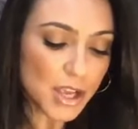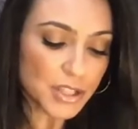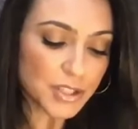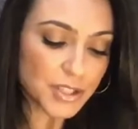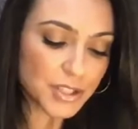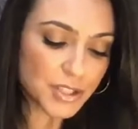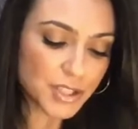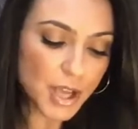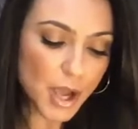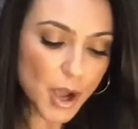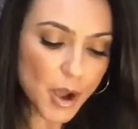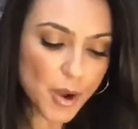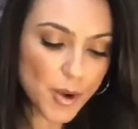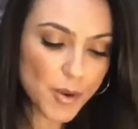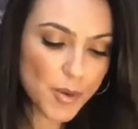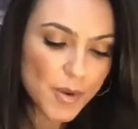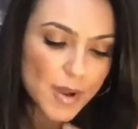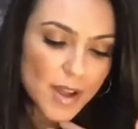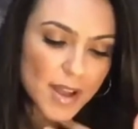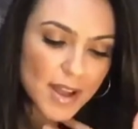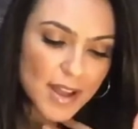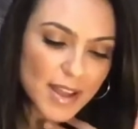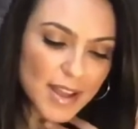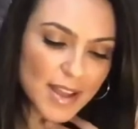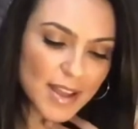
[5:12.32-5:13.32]
So
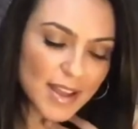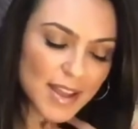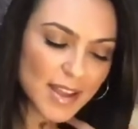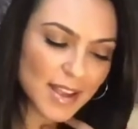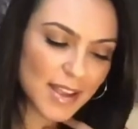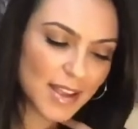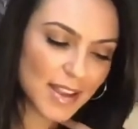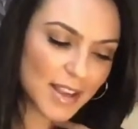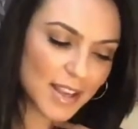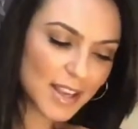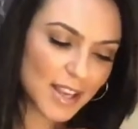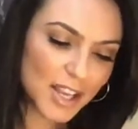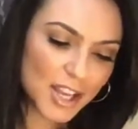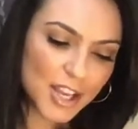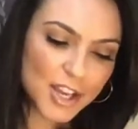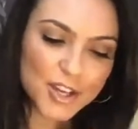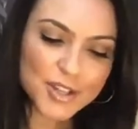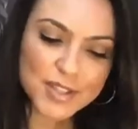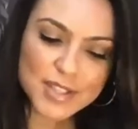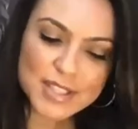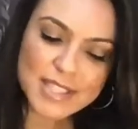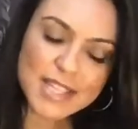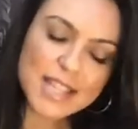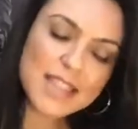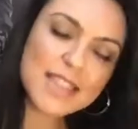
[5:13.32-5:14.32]

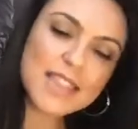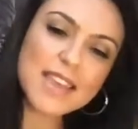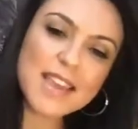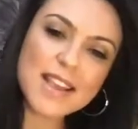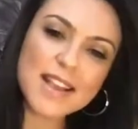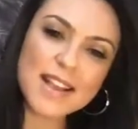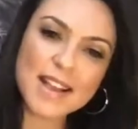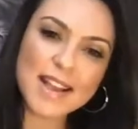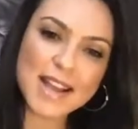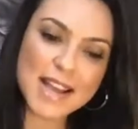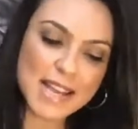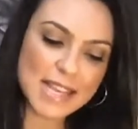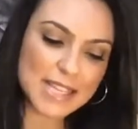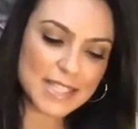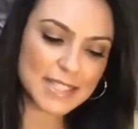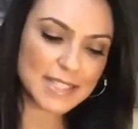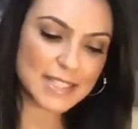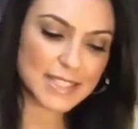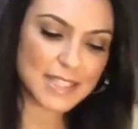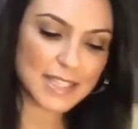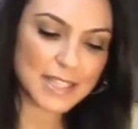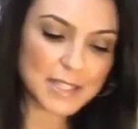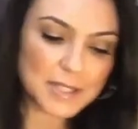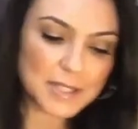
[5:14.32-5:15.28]
here's the thing, guys.